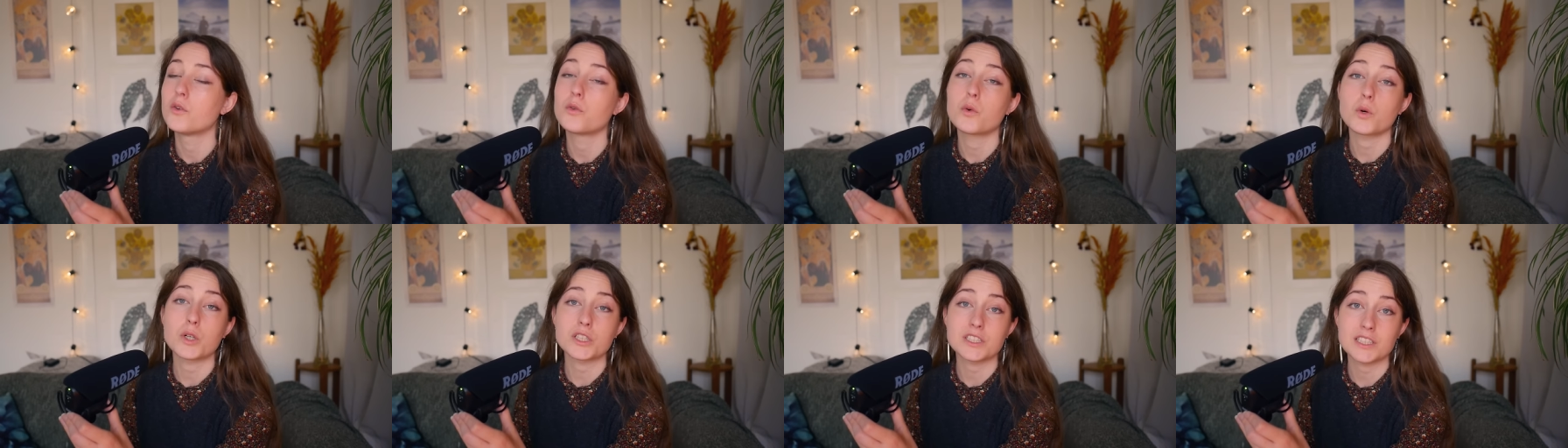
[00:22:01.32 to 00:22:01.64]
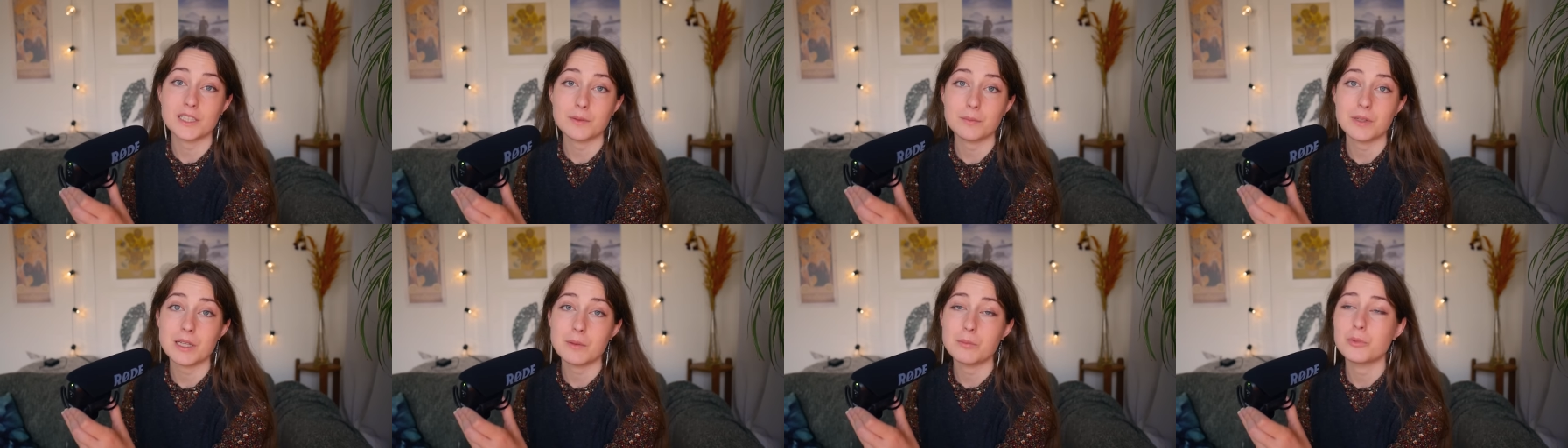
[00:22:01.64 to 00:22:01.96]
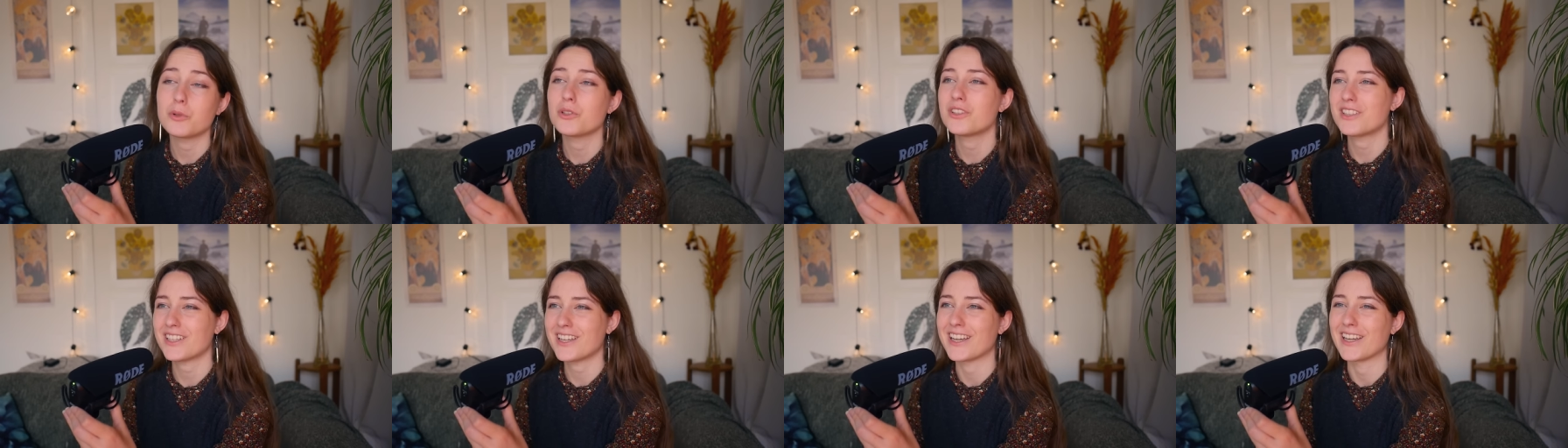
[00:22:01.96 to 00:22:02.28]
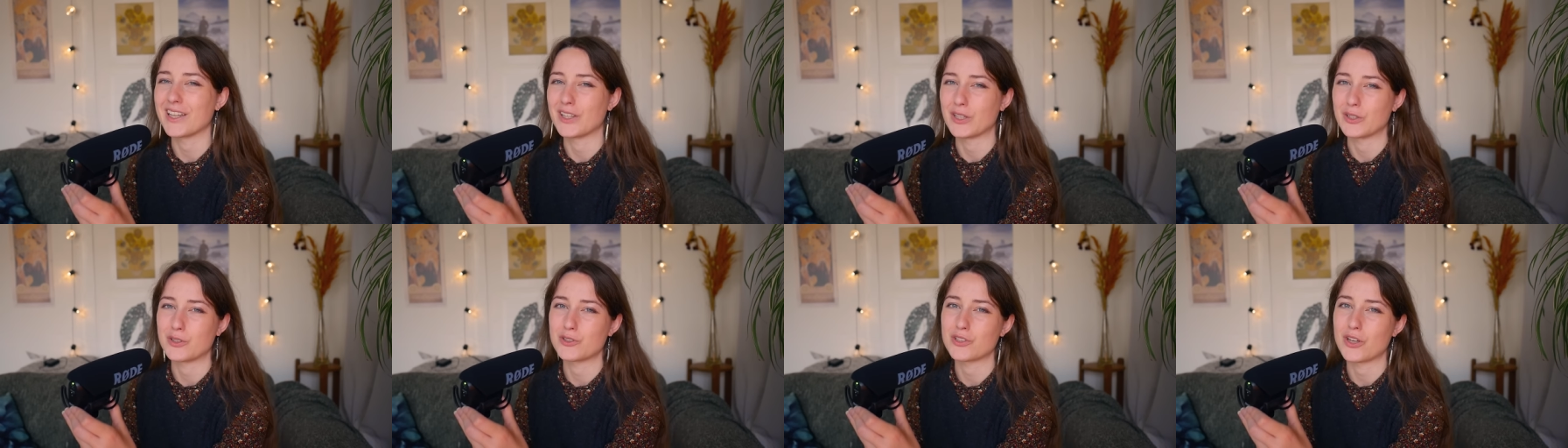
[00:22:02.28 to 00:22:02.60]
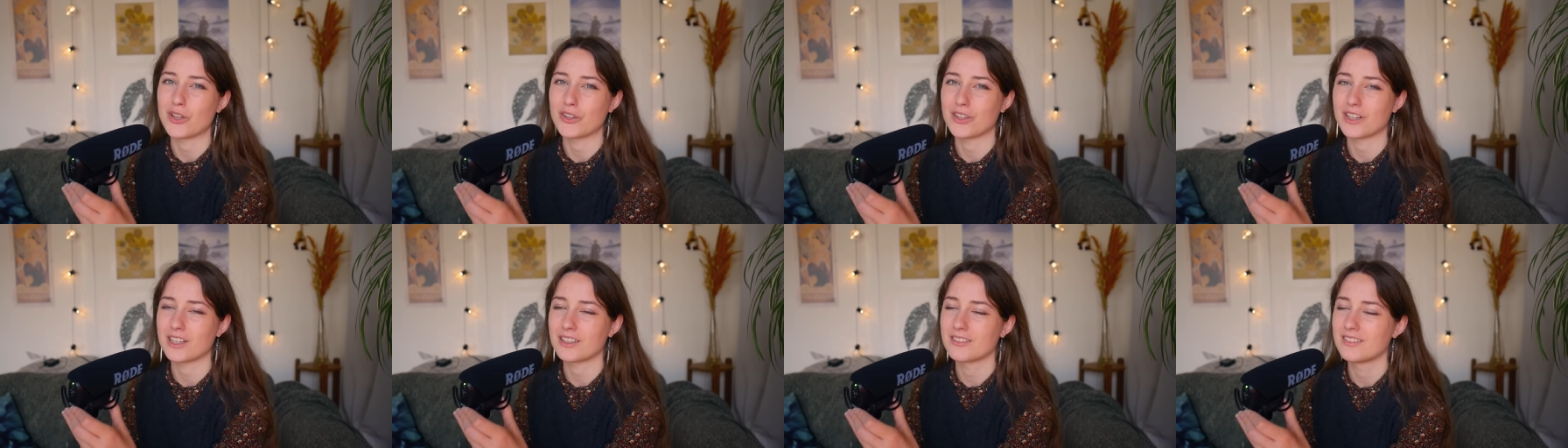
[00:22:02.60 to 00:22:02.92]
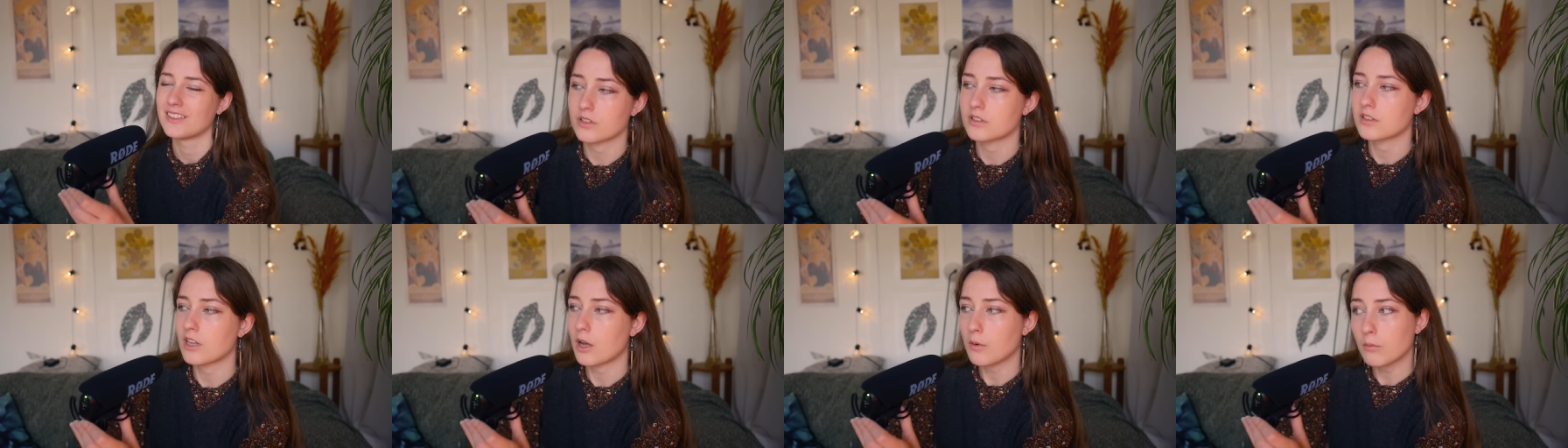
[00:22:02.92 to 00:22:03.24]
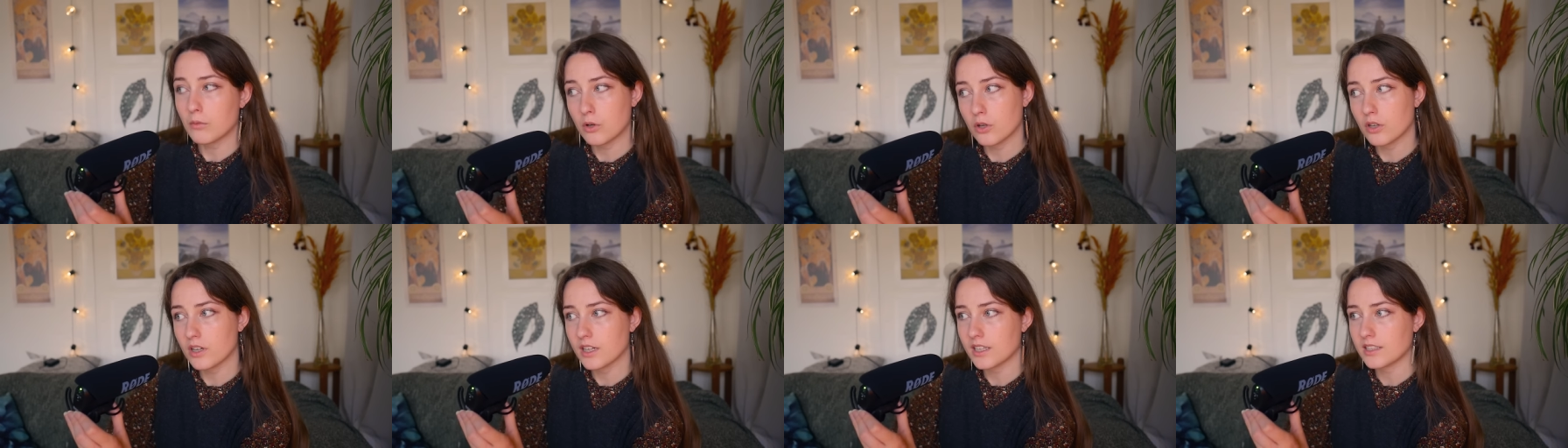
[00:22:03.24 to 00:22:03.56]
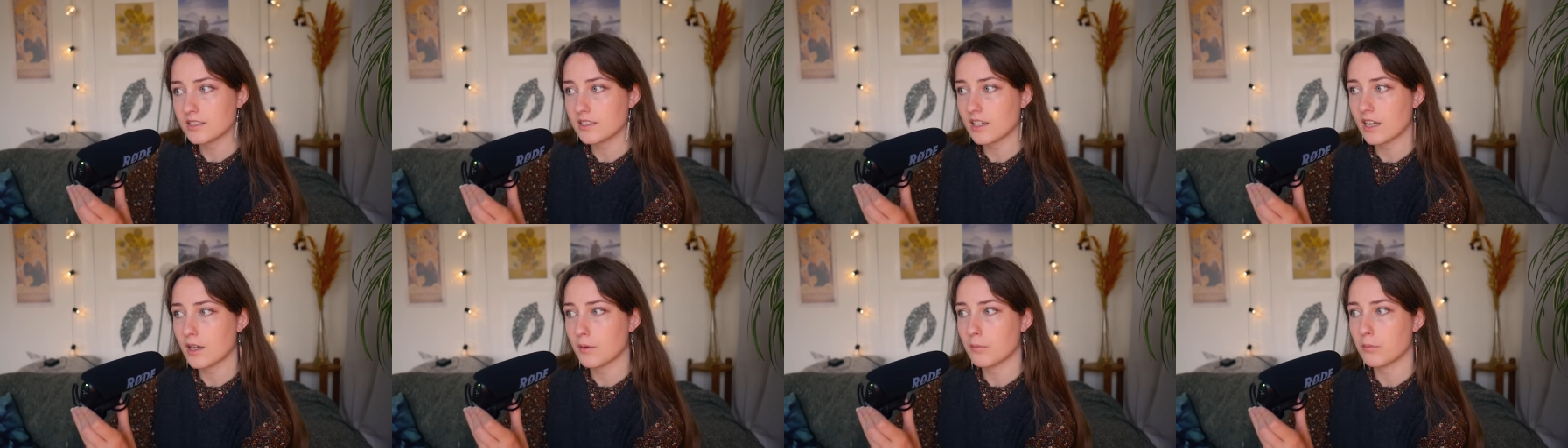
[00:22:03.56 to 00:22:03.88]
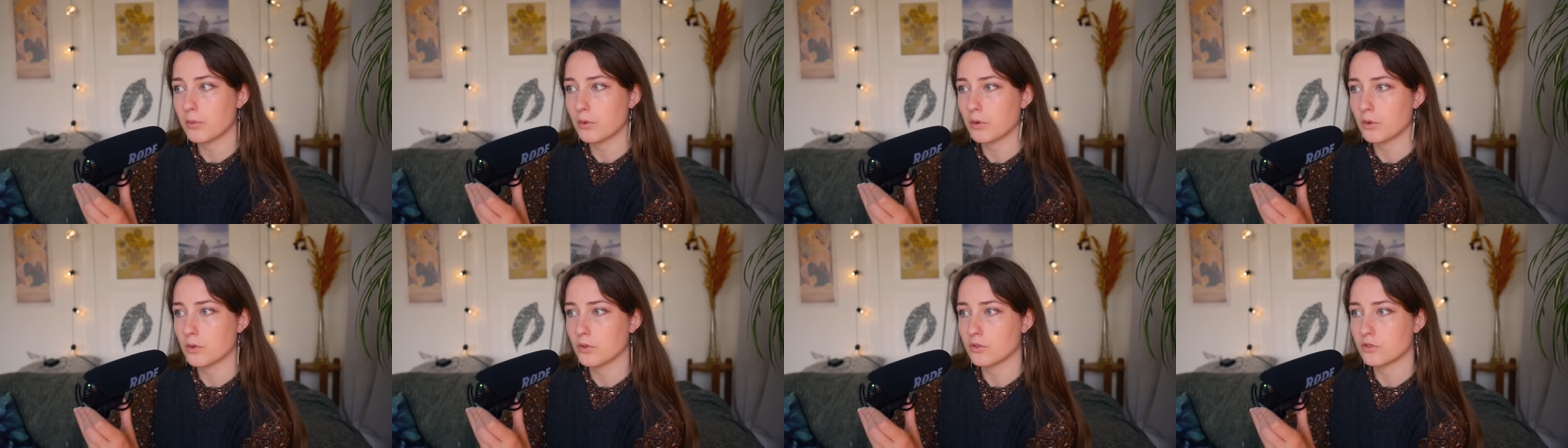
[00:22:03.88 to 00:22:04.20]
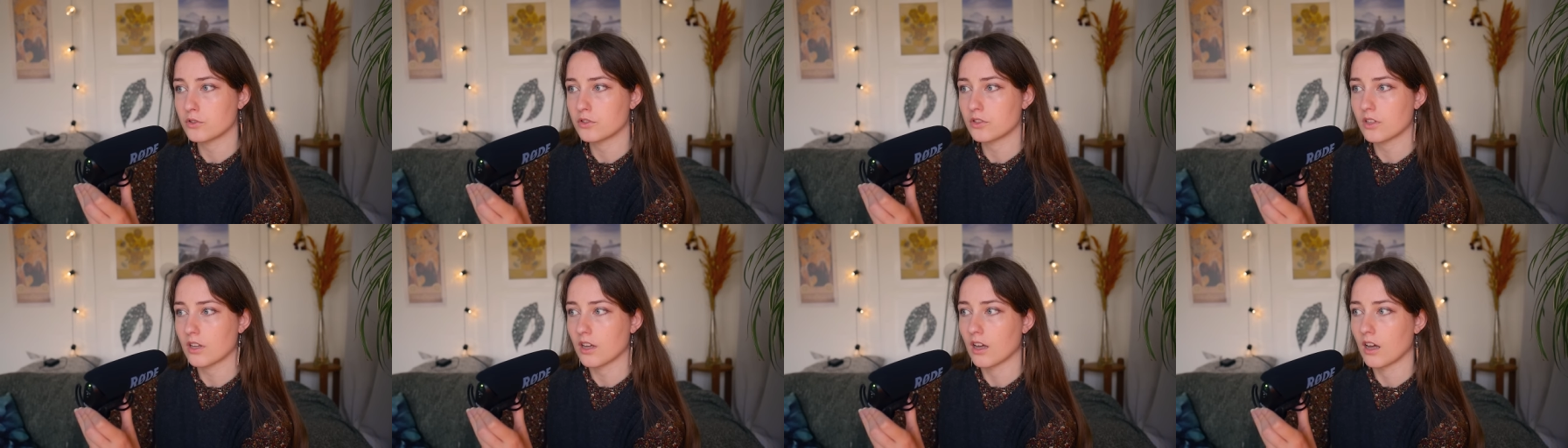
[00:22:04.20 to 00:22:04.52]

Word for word: forcing people to kill each other. Some good examples